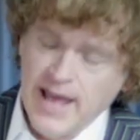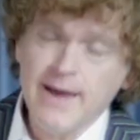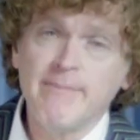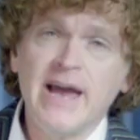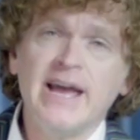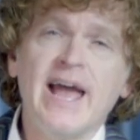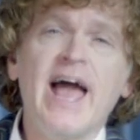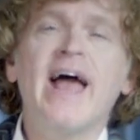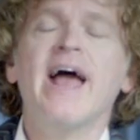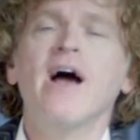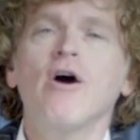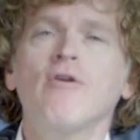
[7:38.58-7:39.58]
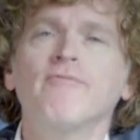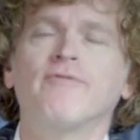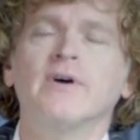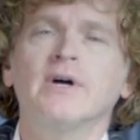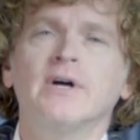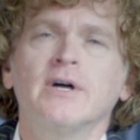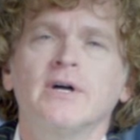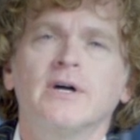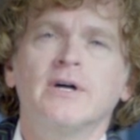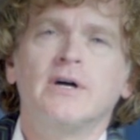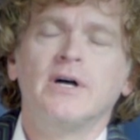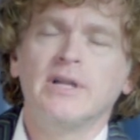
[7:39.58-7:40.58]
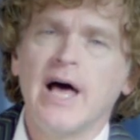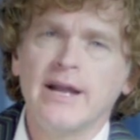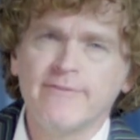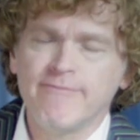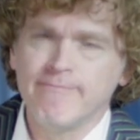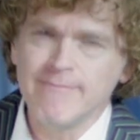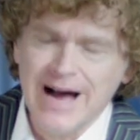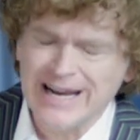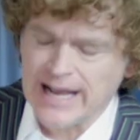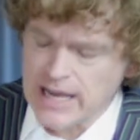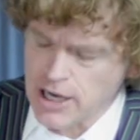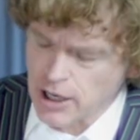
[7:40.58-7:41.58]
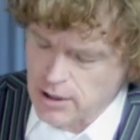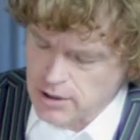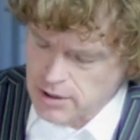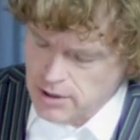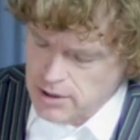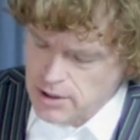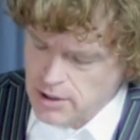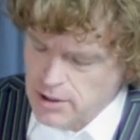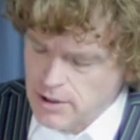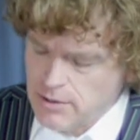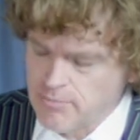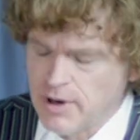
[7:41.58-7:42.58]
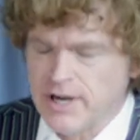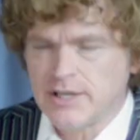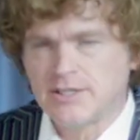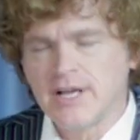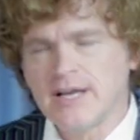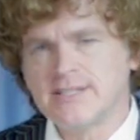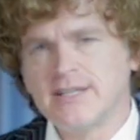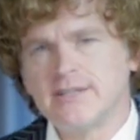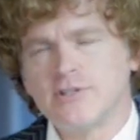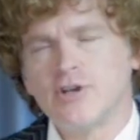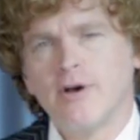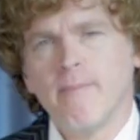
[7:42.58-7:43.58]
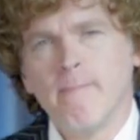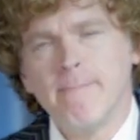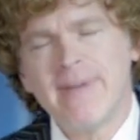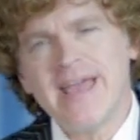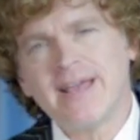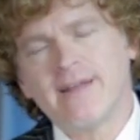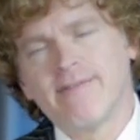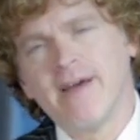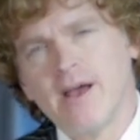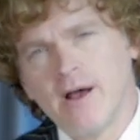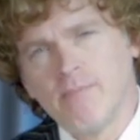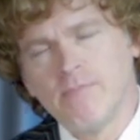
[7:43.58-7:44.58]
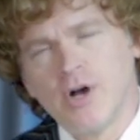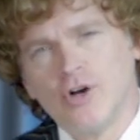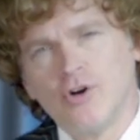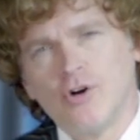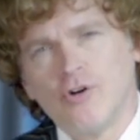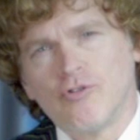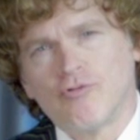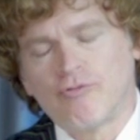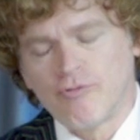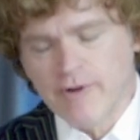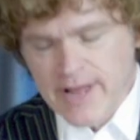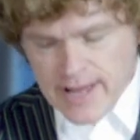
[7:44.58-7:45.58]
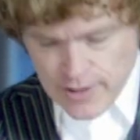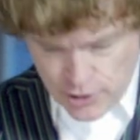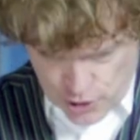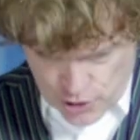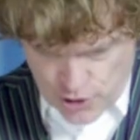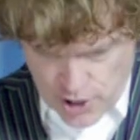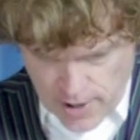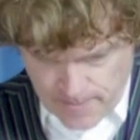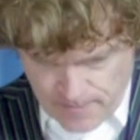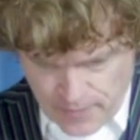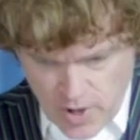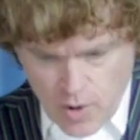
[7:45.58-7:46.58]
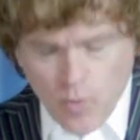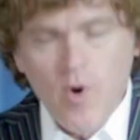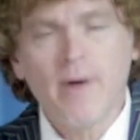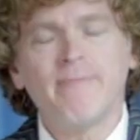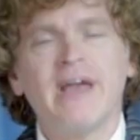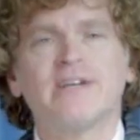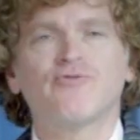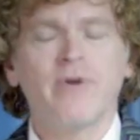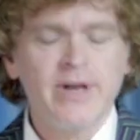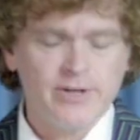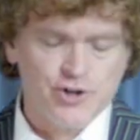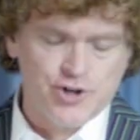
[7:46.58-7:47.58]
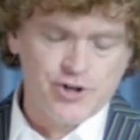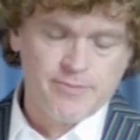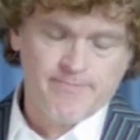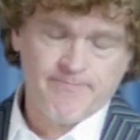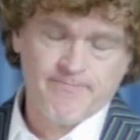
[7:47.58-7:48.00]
they may have a lot of money but it doesn't make them rich what makes rich